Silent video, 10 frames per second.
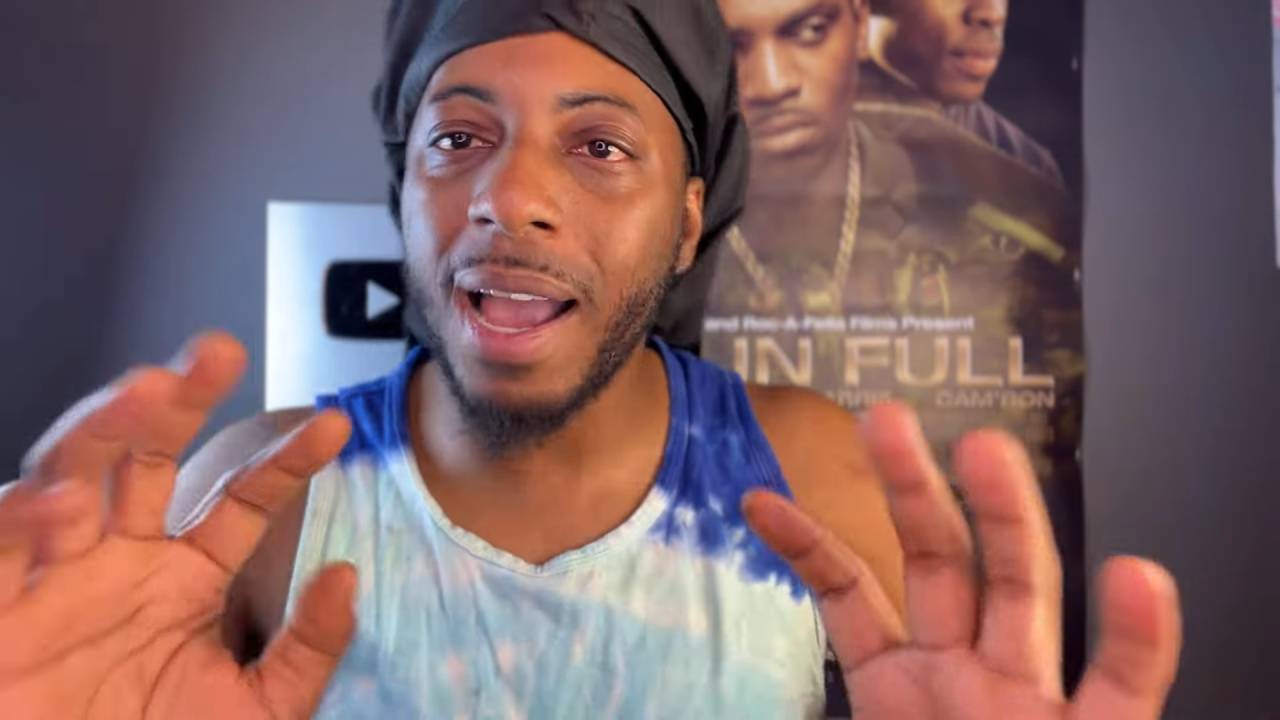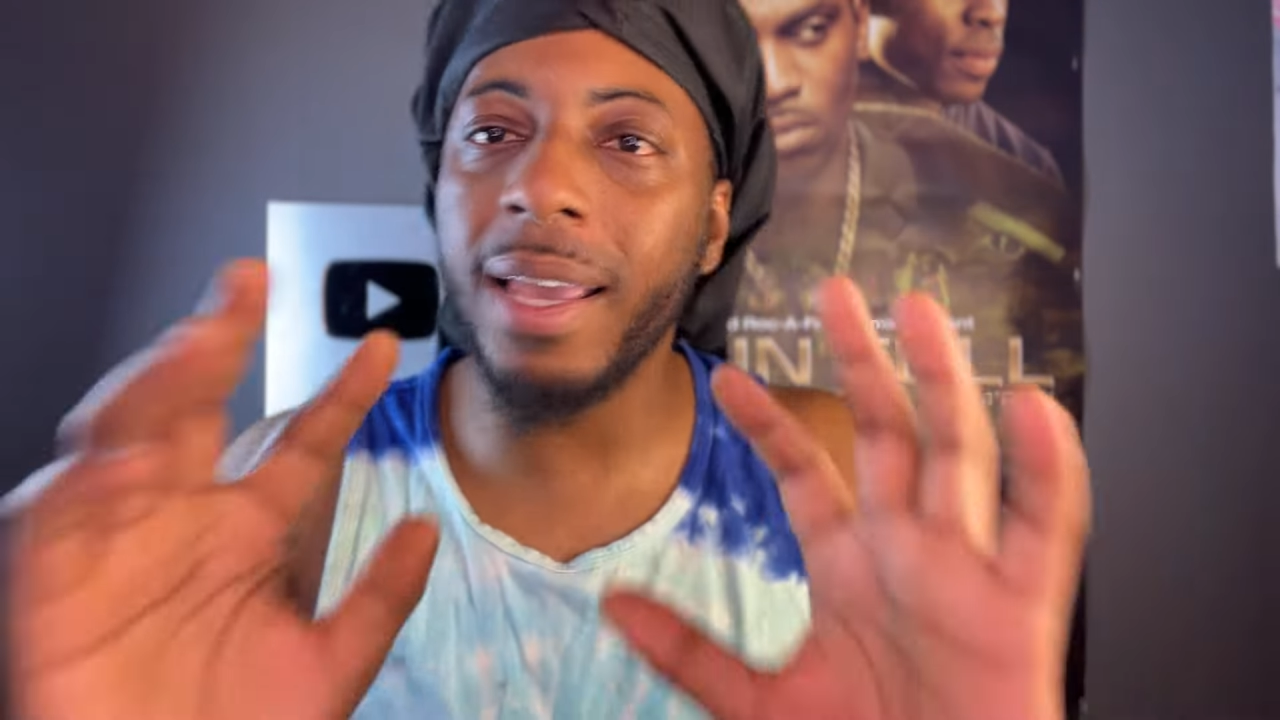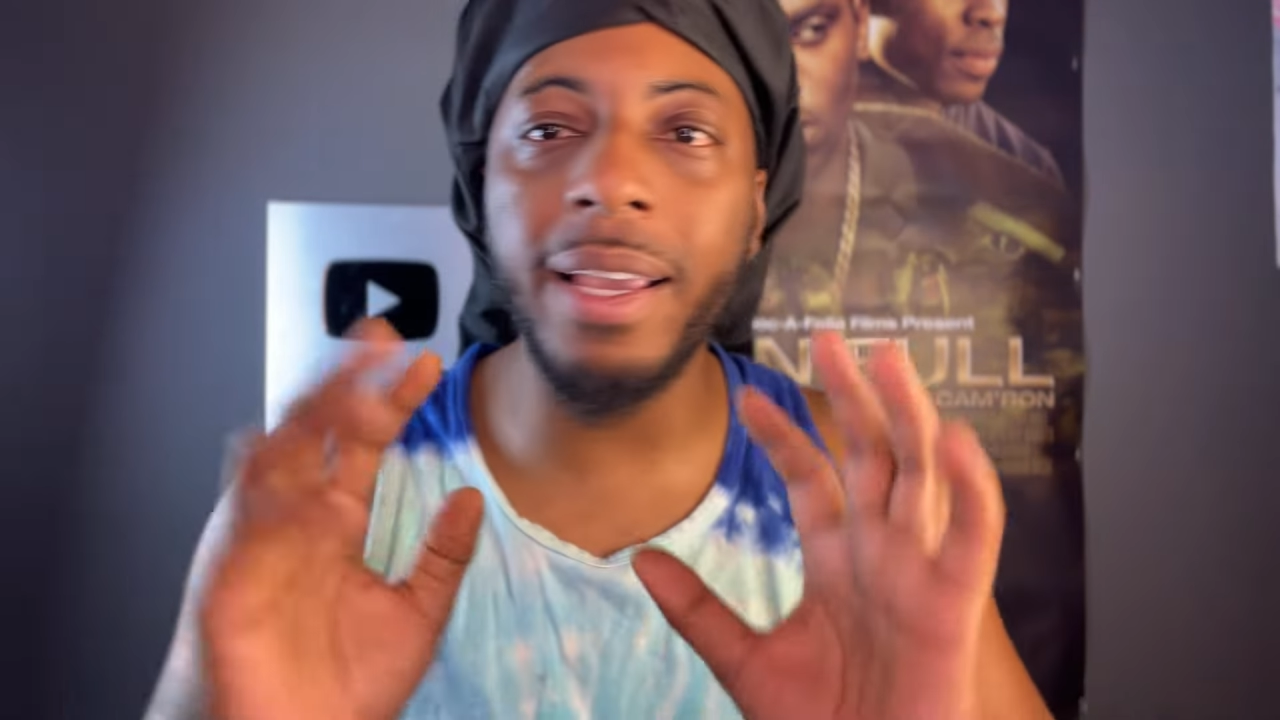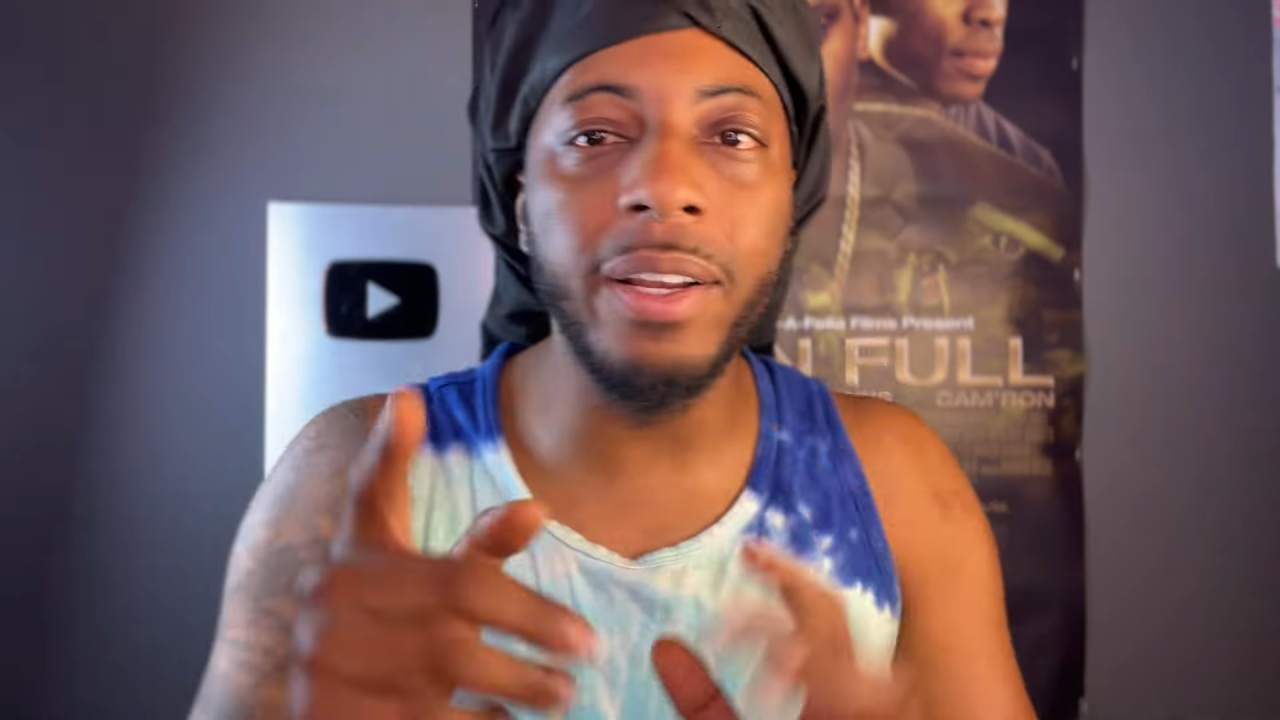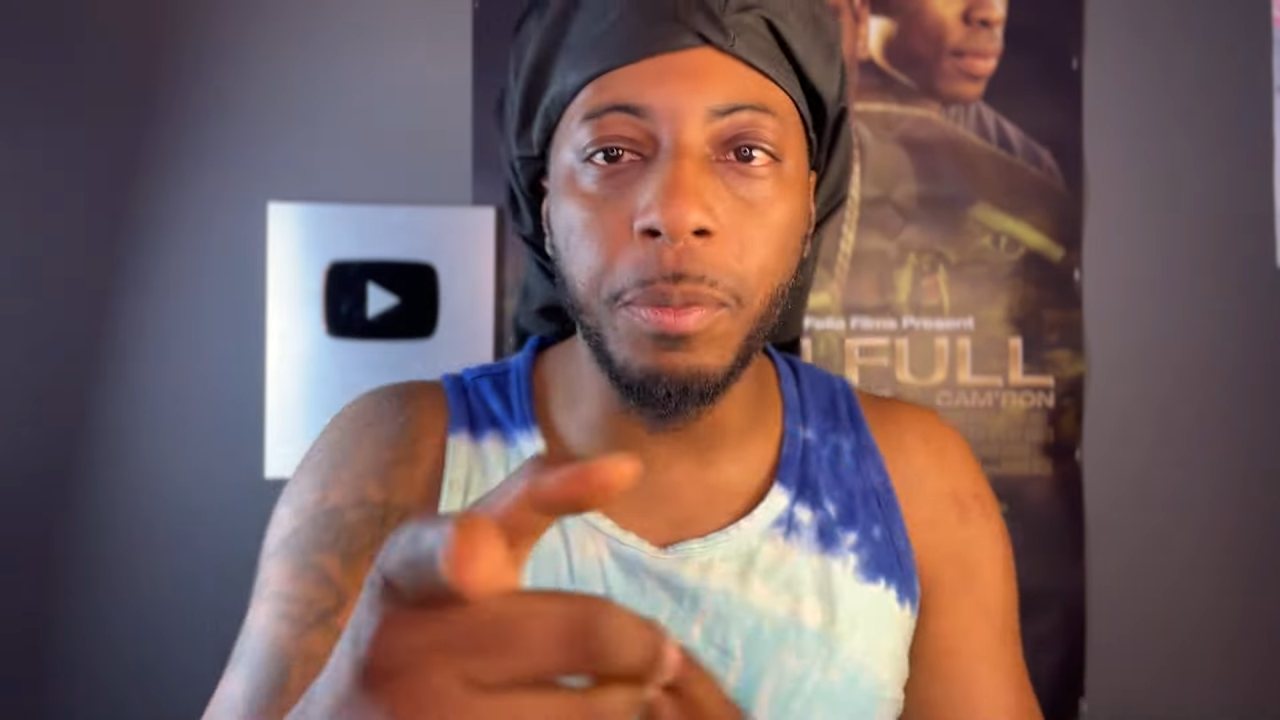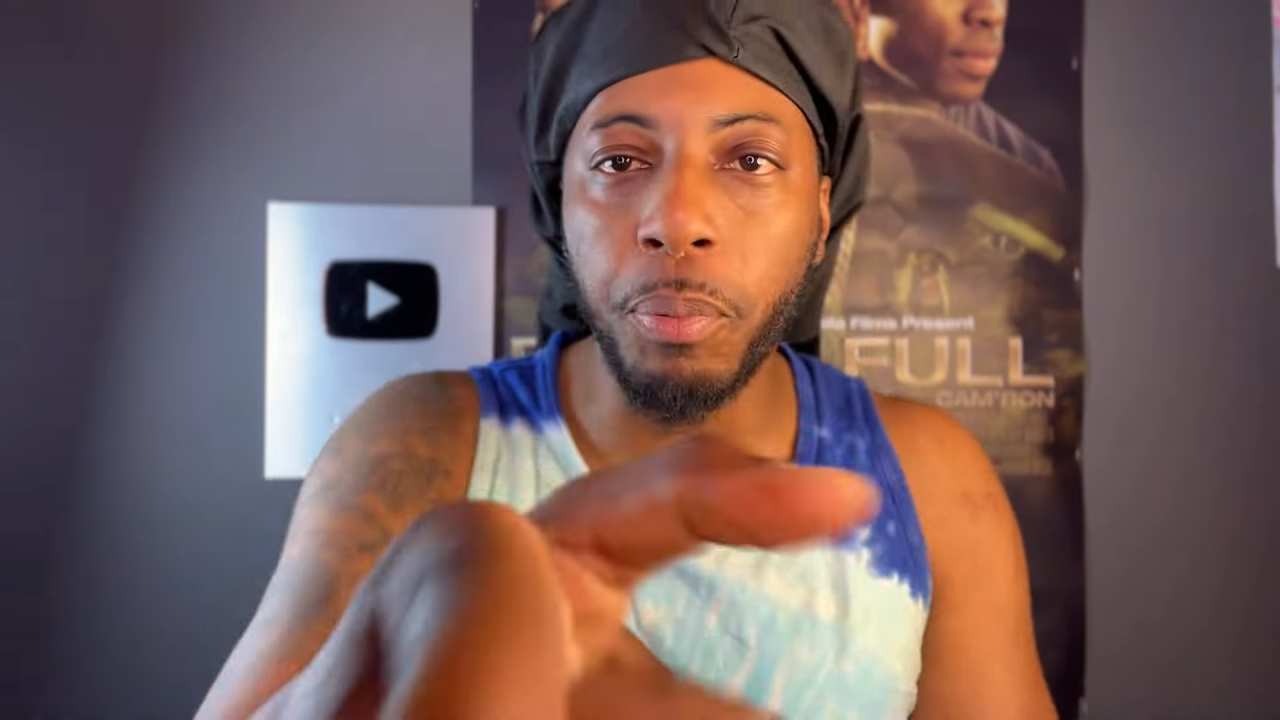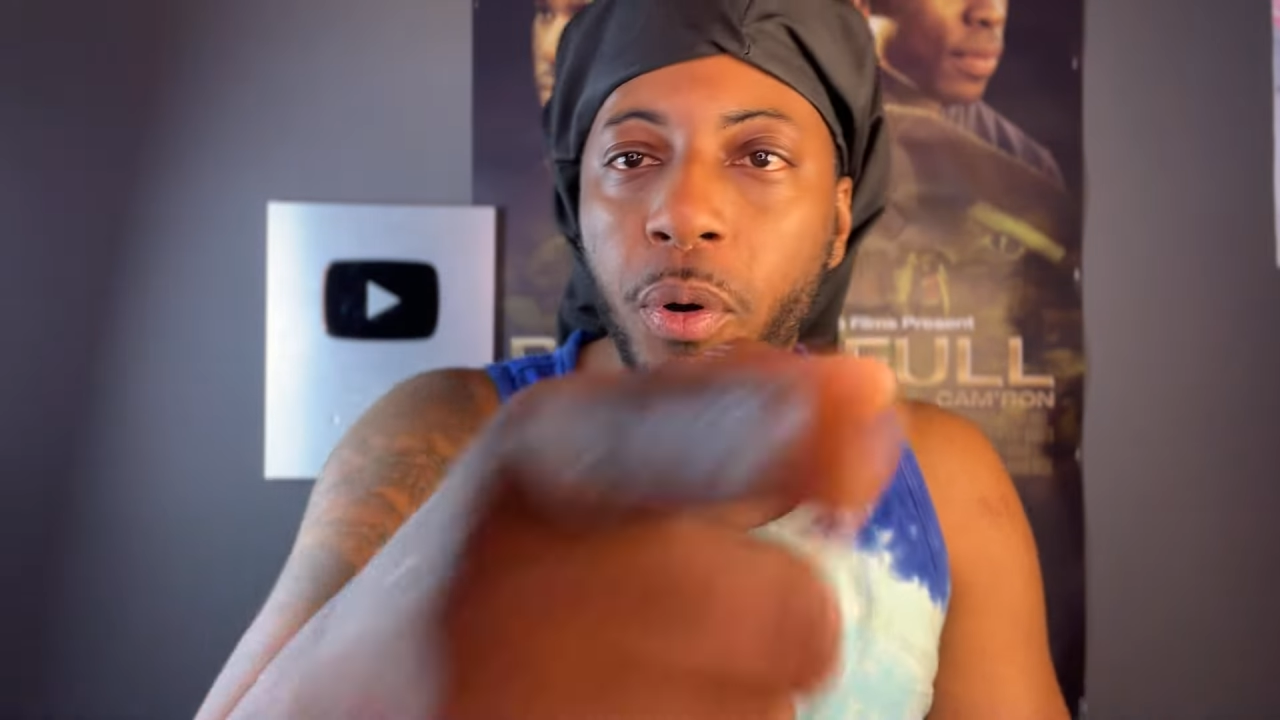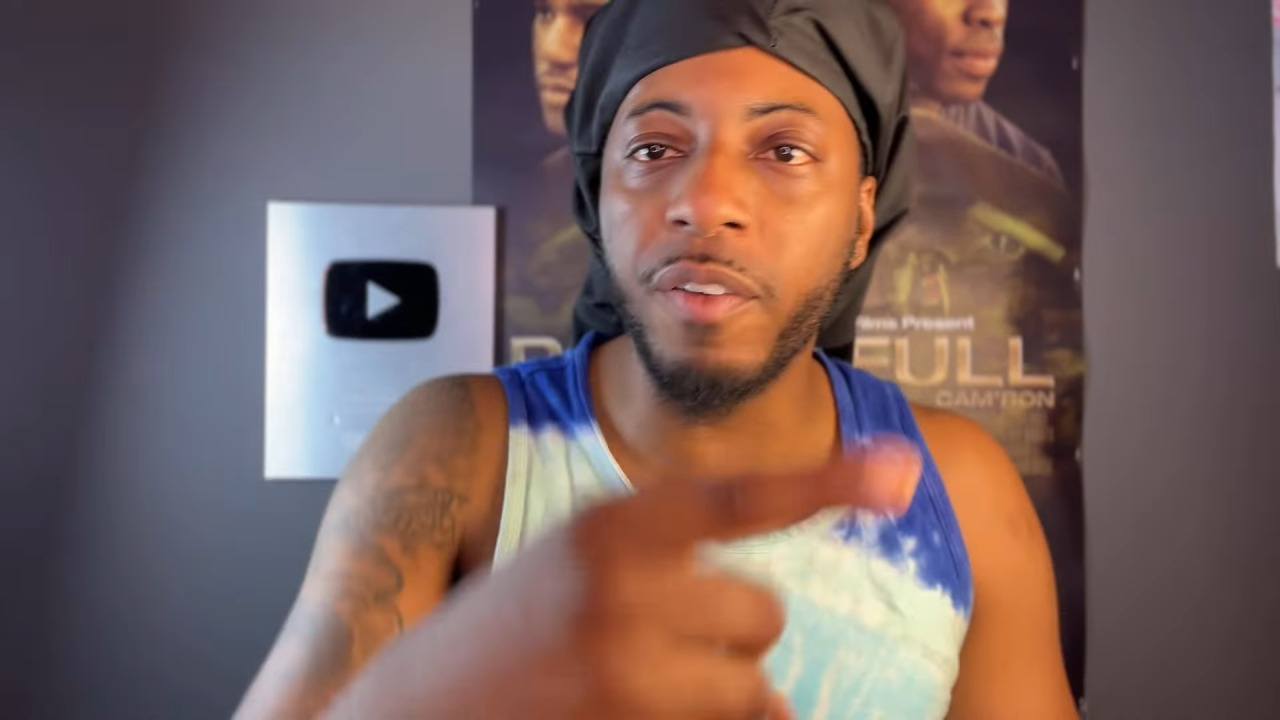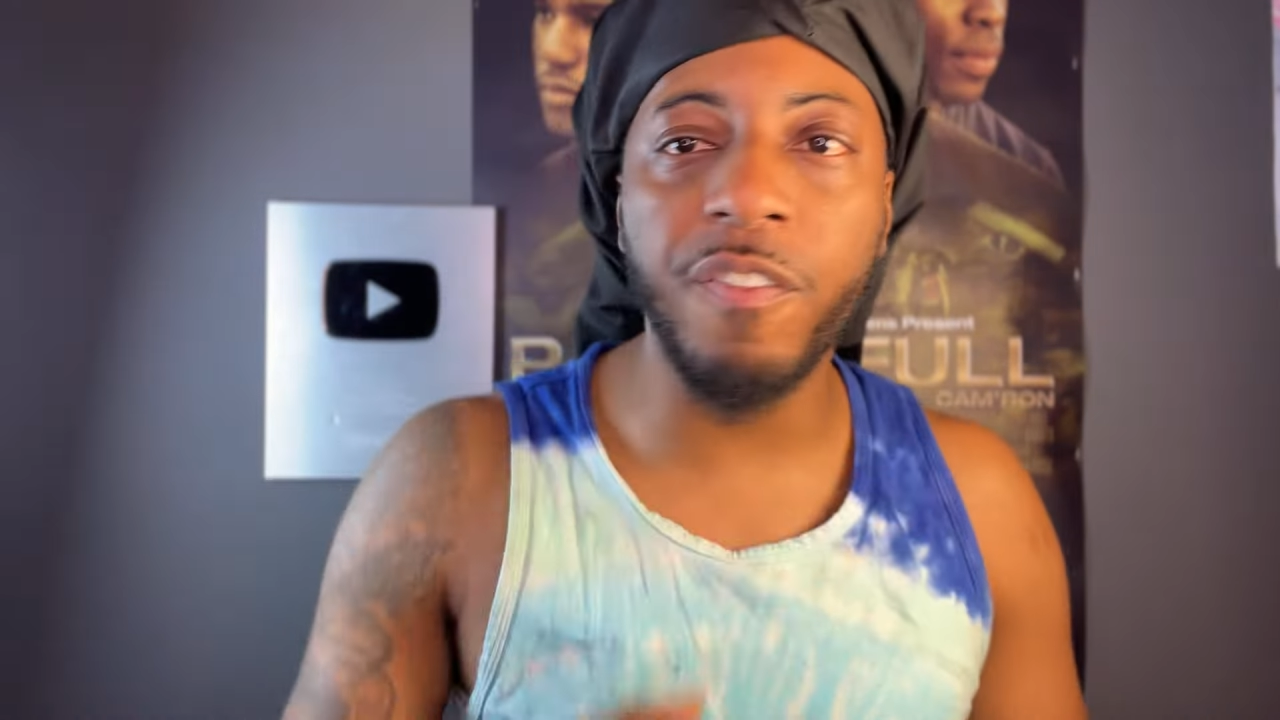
I ain't here to point a